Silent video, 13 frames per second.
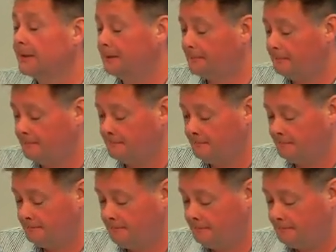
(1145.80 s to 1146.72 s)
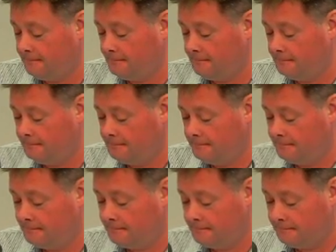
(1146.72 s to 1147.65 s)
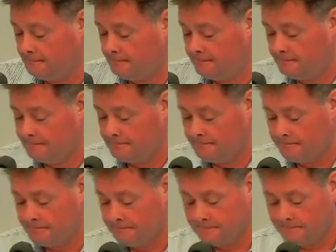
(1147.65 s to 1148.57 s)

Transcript: (no one is talking)